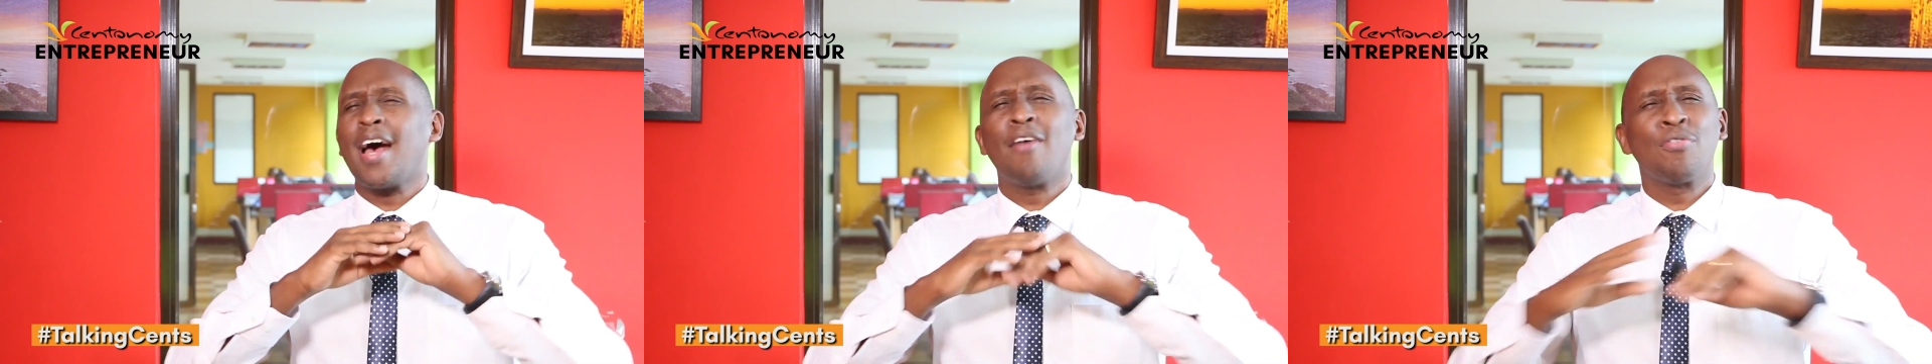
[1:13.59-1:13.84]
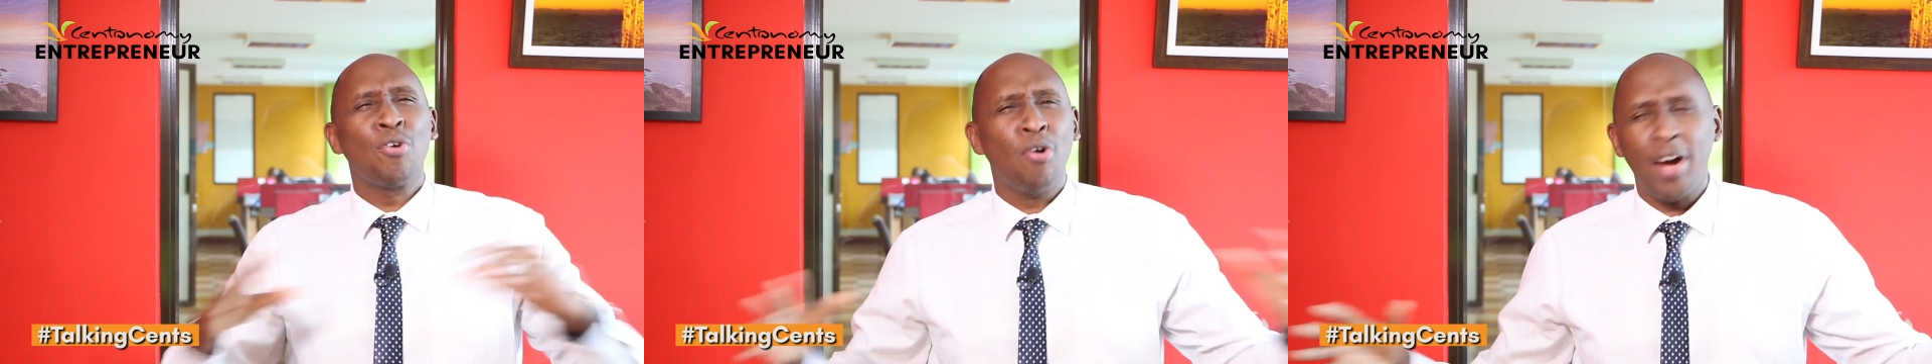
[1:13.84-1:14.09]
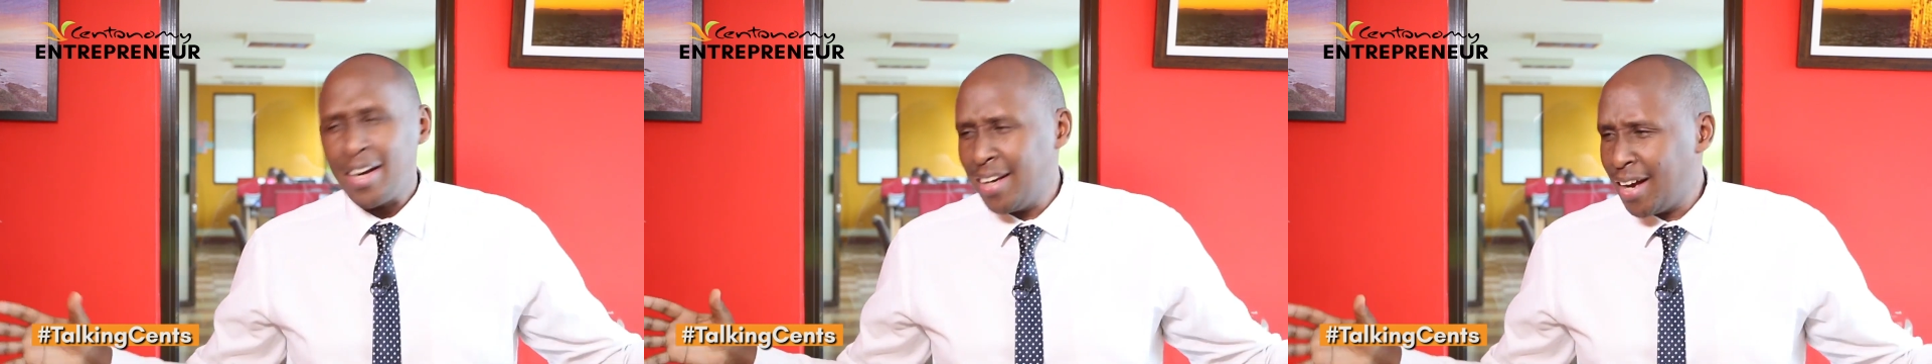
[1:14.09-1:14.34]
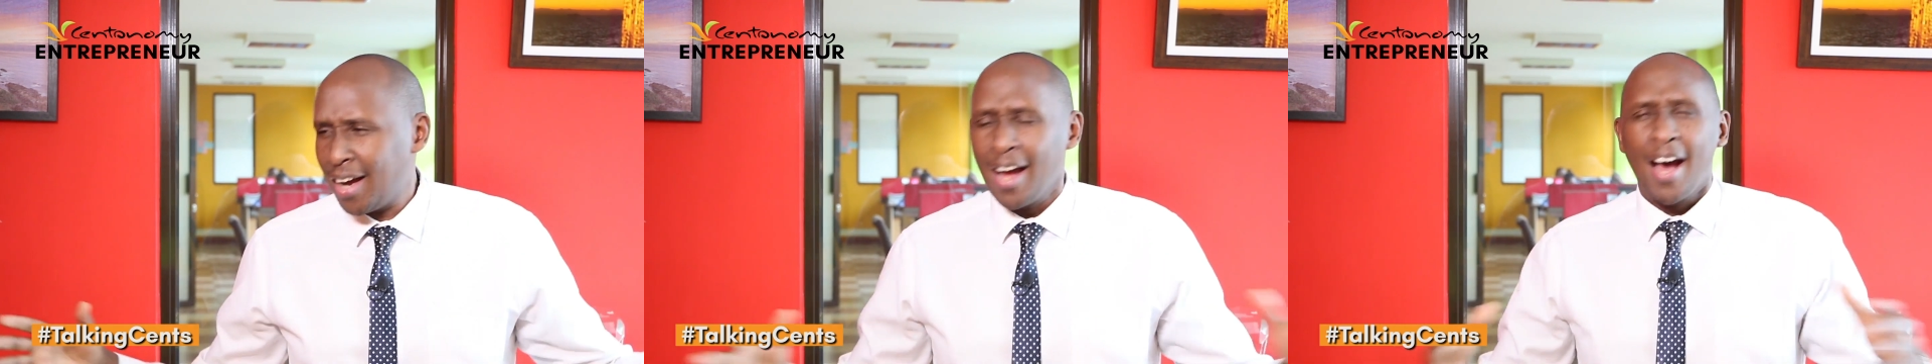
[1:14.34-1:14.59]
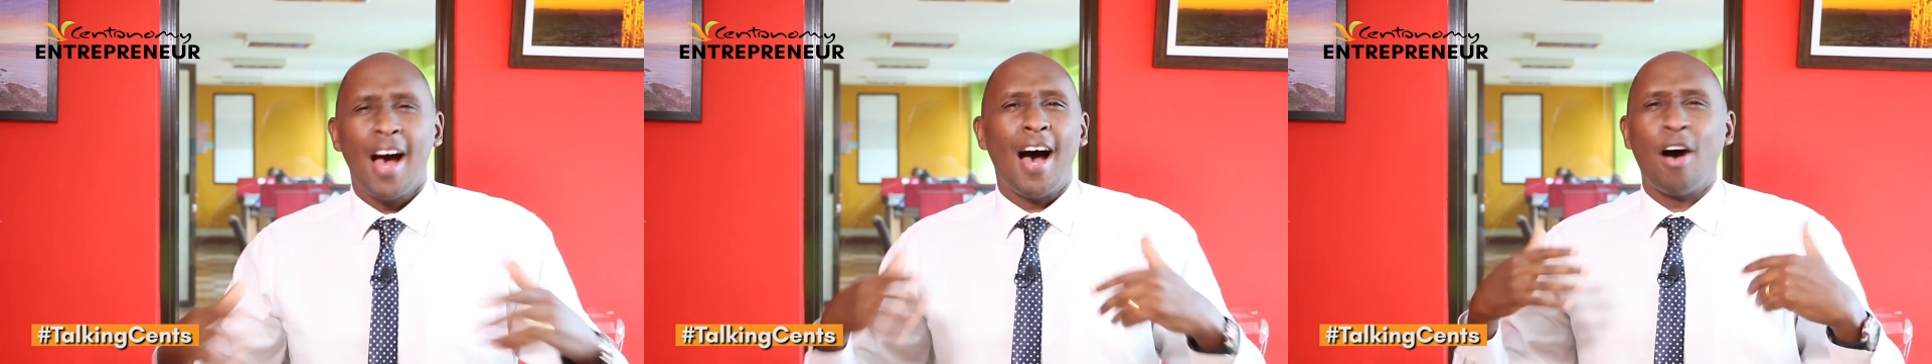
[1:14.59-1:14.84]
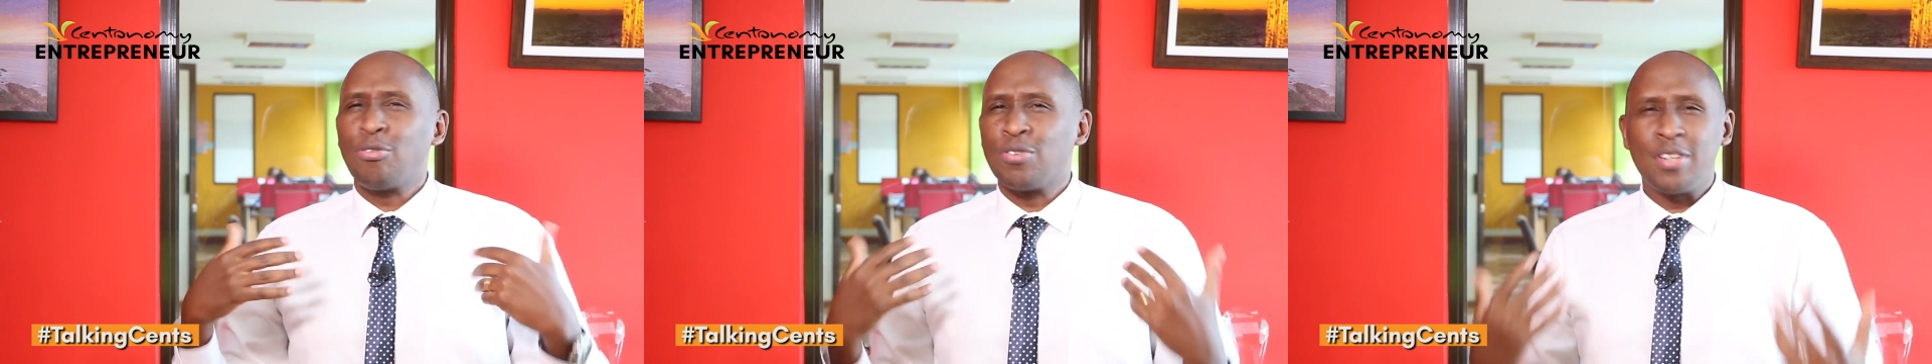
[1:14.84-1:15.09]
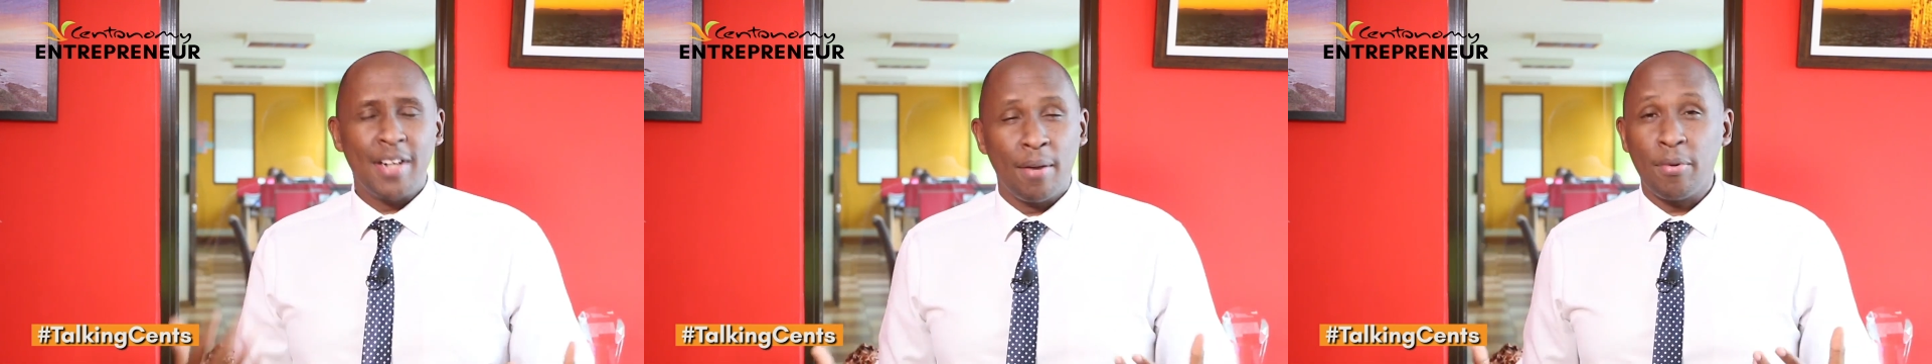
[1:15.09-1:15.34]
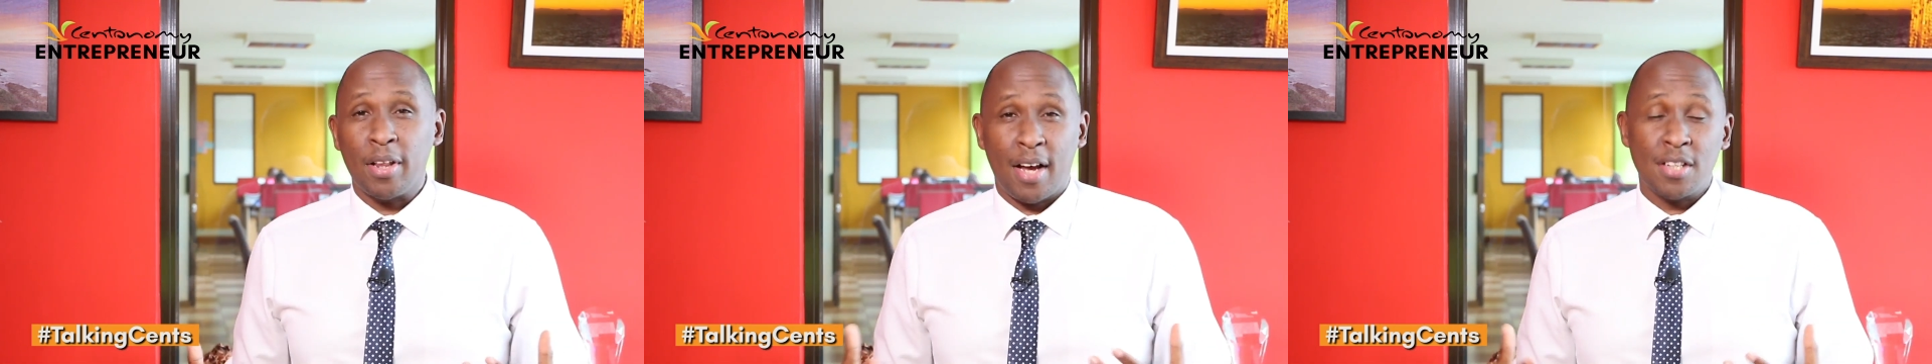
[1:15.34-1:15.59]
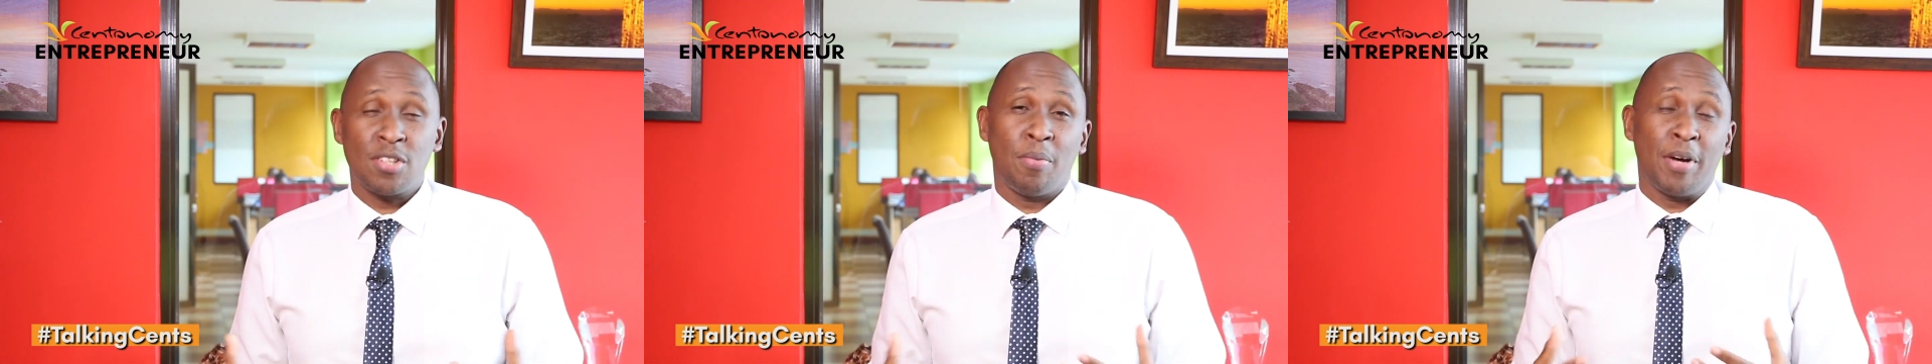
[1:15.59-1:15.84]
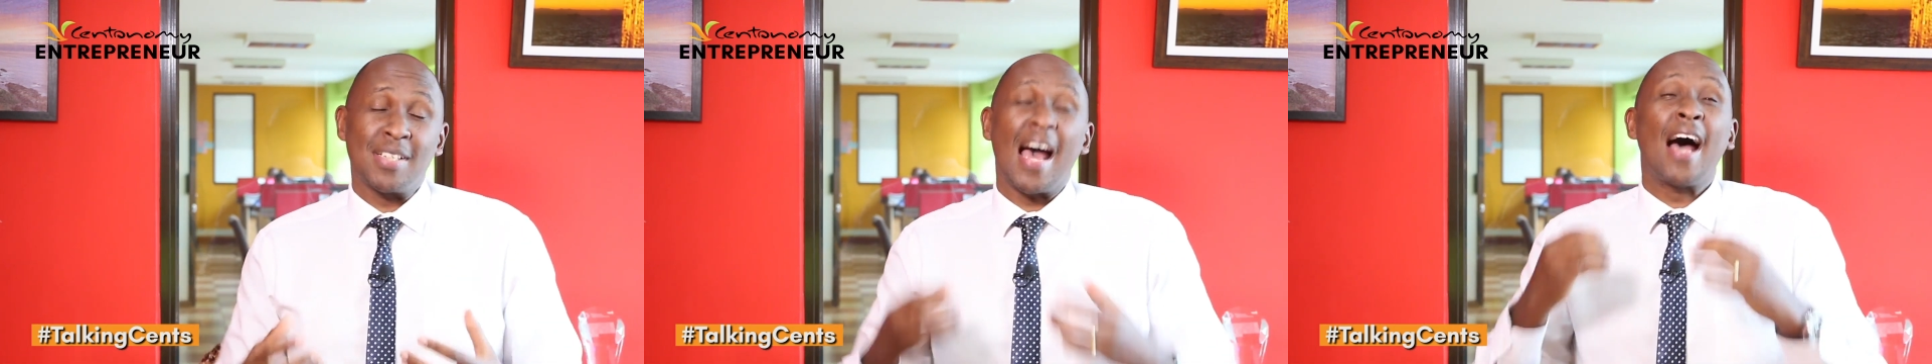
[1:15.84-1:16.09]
I have no idea how to deal with customers.